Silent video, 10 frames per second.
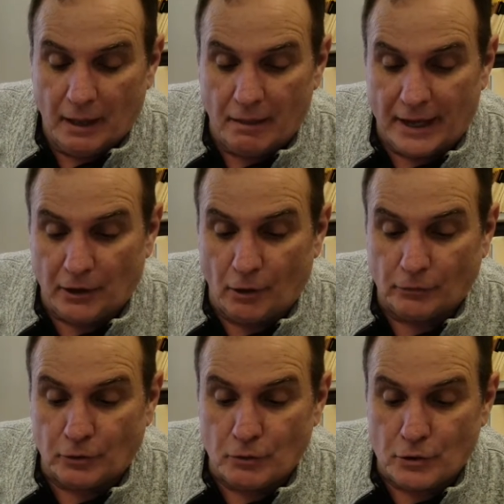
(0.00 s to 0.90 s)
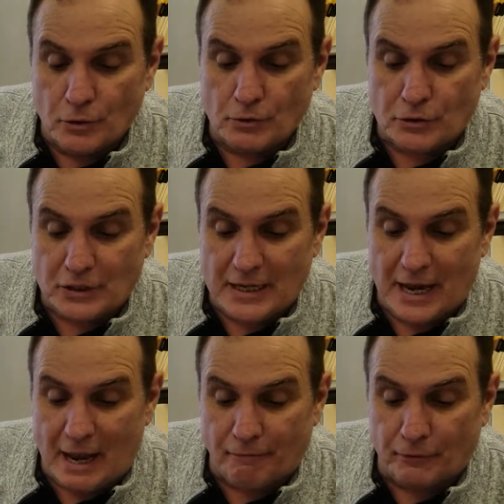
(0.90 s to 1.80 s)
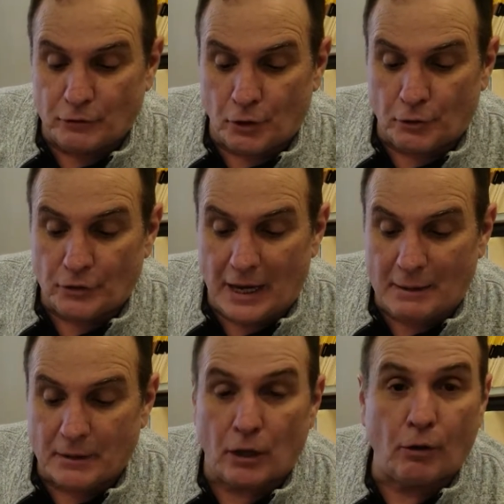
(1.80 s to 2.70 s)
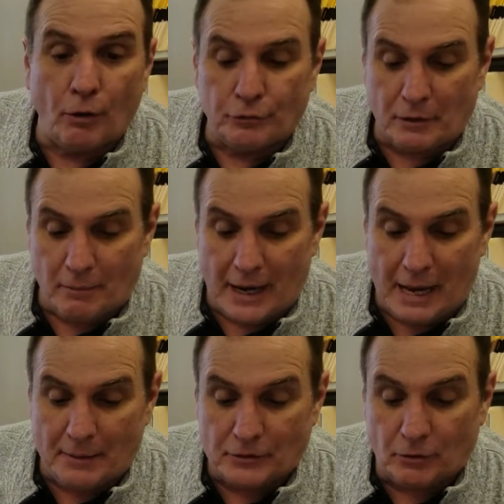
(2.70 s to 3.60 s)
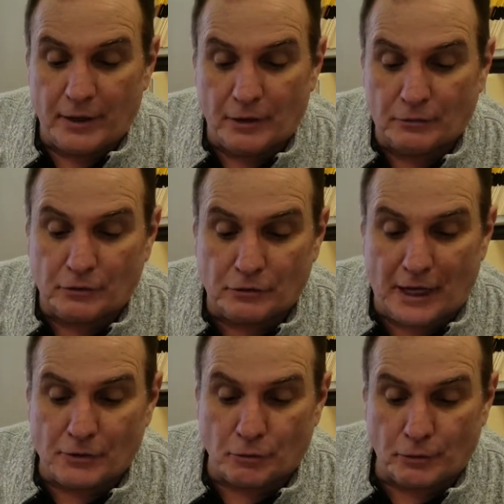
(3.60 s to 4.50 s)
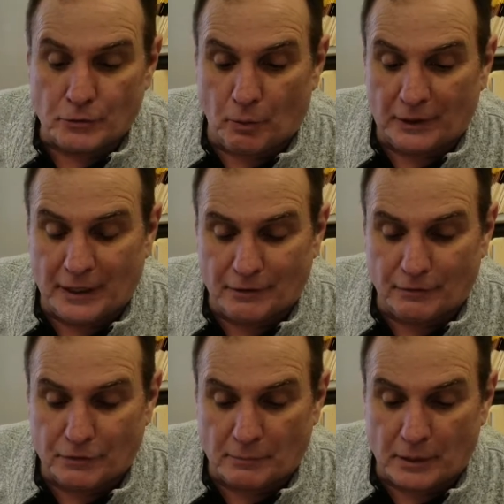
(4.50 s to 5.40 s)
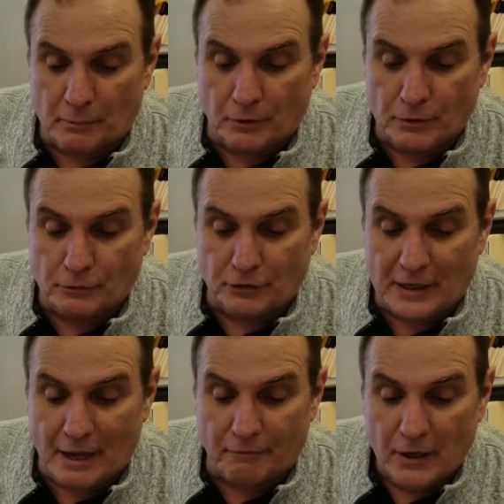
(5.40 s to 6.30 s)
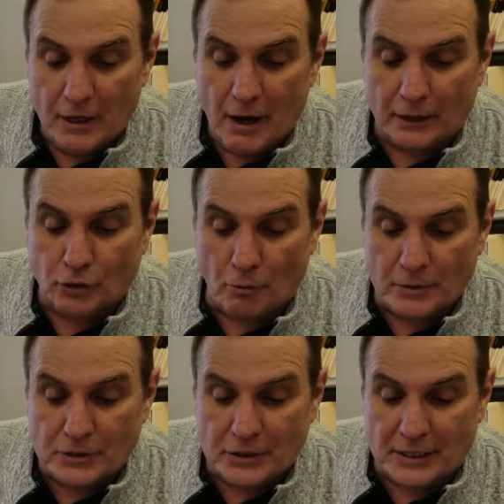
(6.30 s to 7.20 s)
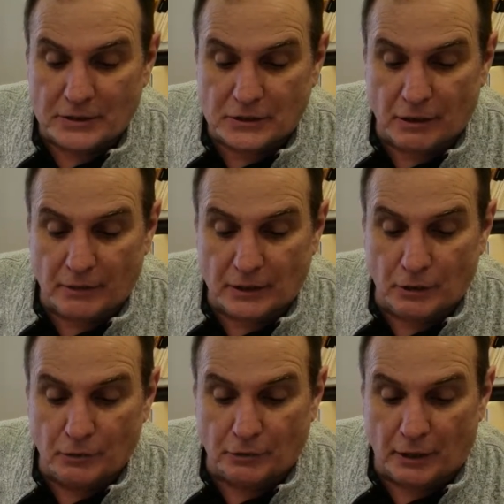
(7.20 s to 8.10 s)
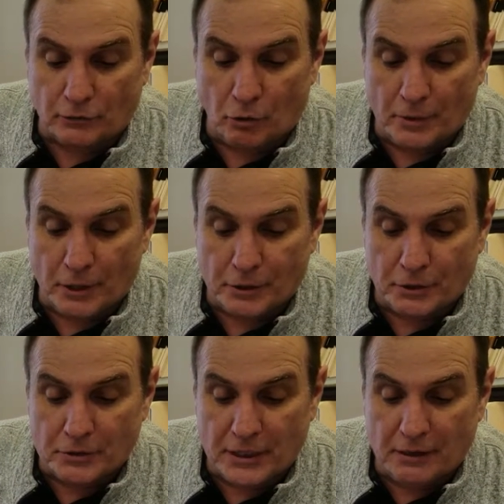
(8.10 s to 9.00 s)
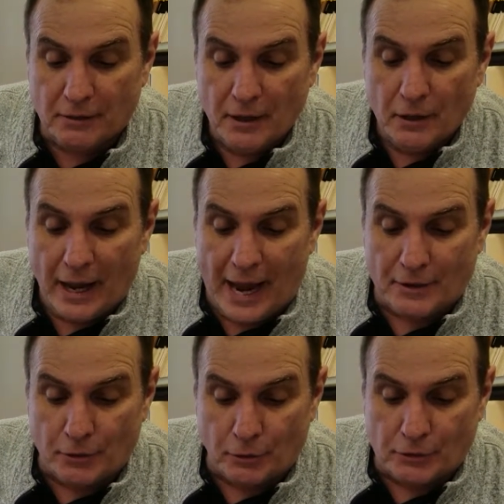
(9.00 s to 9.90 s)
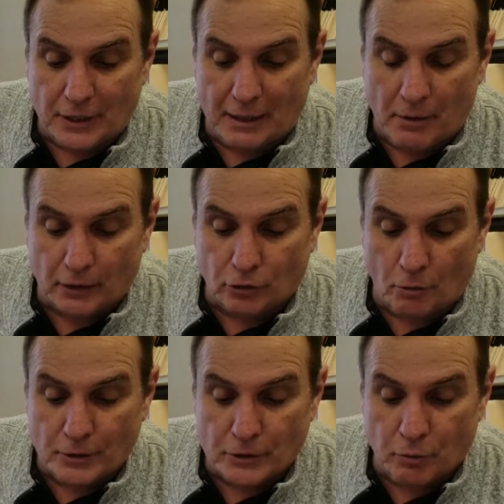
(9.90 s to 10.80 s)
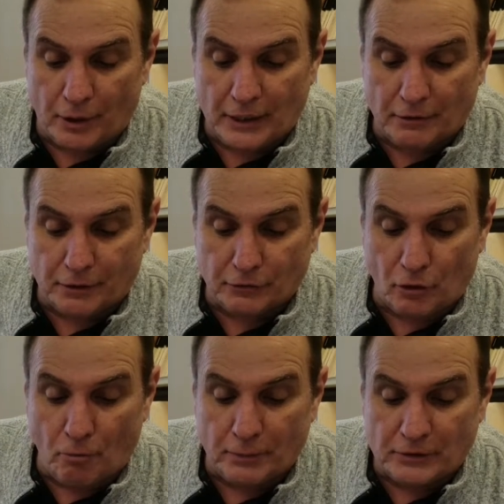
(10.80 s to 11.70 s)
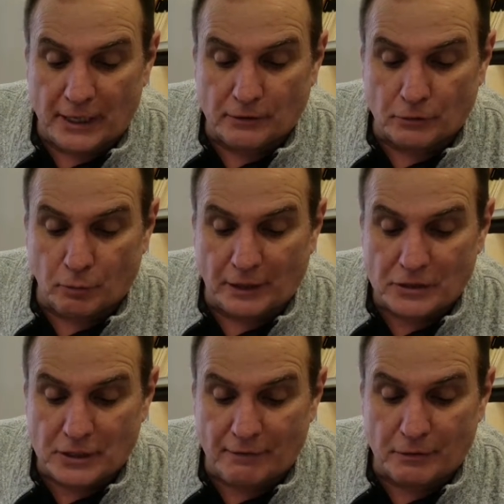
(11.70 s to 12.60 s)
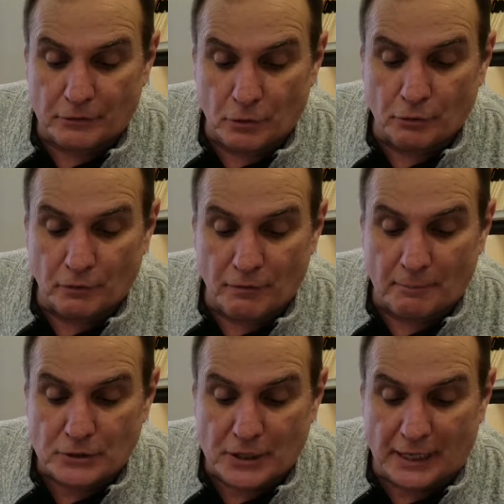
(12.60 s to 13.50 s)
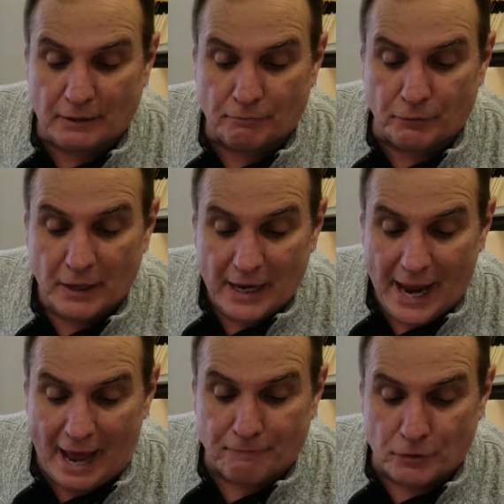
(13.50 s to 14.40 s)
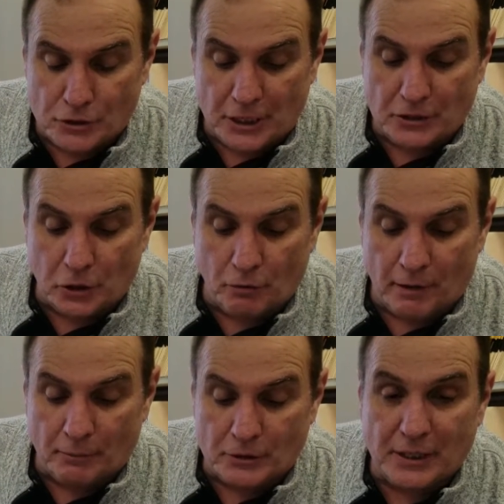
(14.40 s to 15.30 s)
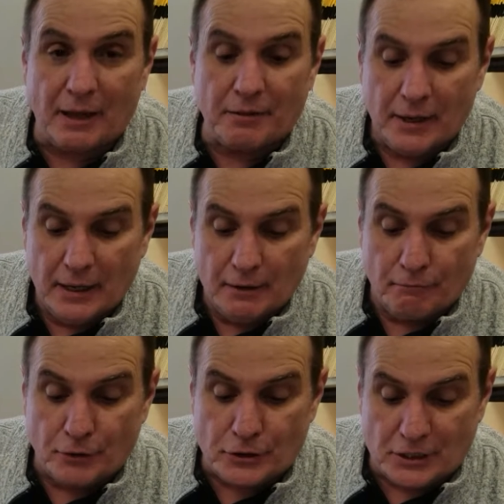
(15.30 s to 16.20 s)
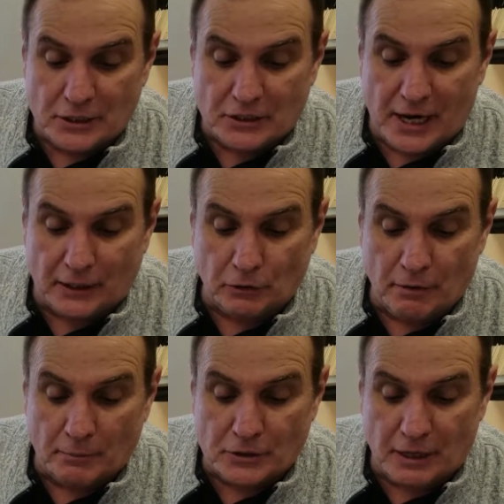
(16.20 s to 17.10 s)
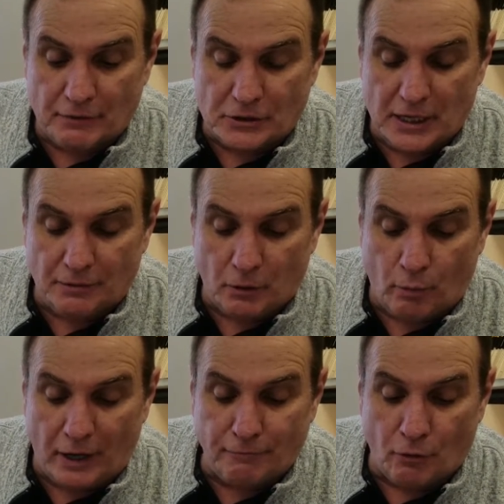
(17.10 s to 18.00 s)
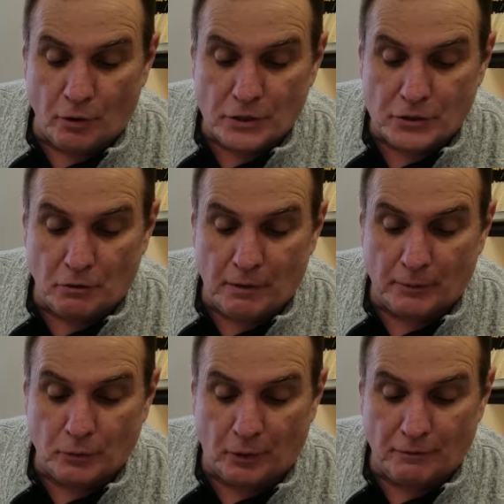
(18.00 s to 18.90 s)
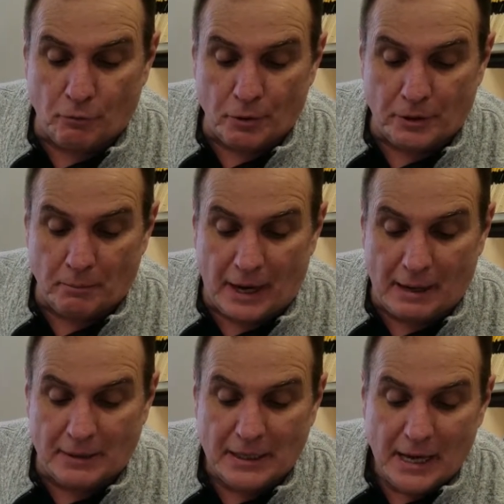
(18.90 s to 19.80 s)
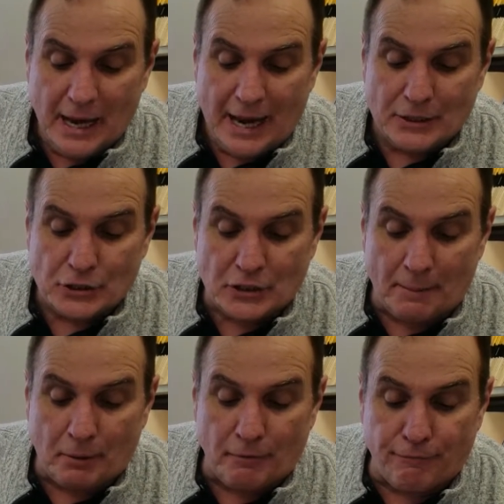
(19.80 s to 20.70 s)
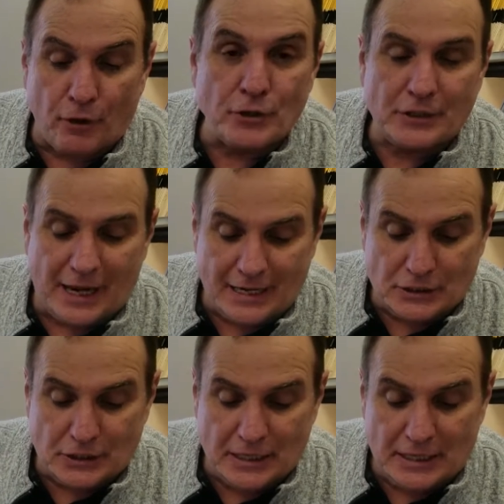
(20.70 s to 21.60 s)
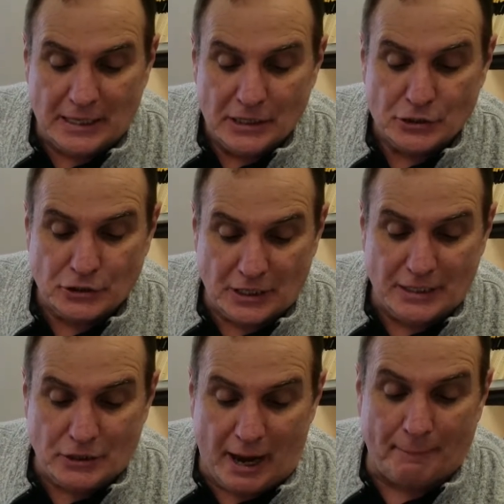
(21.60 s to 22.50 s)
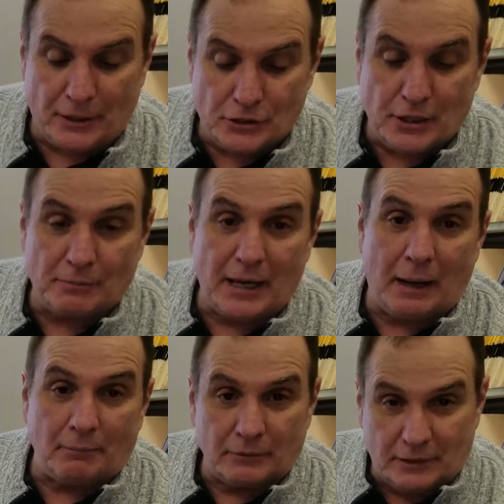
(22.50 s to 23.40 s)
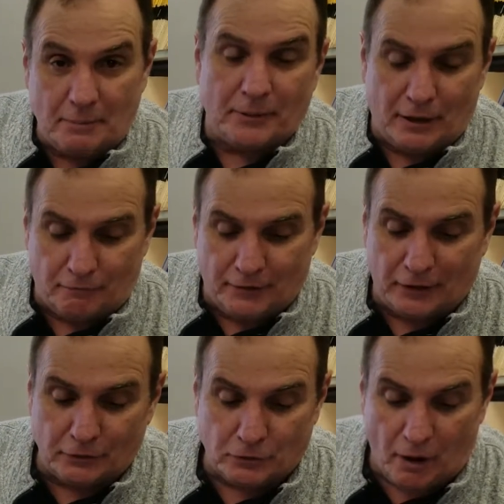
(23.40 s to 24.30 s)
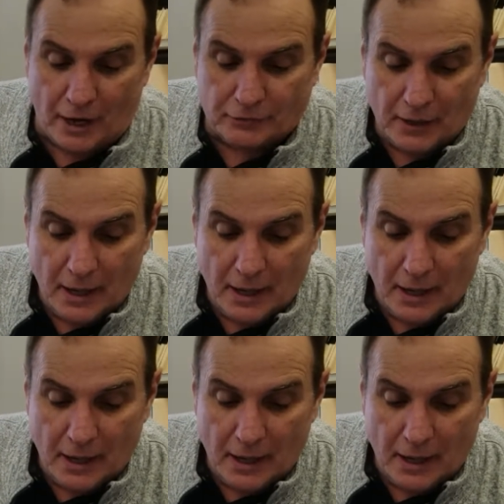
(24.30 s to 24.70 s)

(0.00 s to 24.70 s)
They go to UCF and Notre Dame and close at Miami. So here's the schedule. The 29th of September, UCF, October 6th, Syracuse, October the 13th at Notre Dame, October the 20th. It's an open date. The 27th, Duke, November 2nd at Virginia, November 10th. Virginia Tech, November 17th at Wake Forest, November 24th at Miami, and December 1st eh? ACC championship game, keeping our fingers crossed.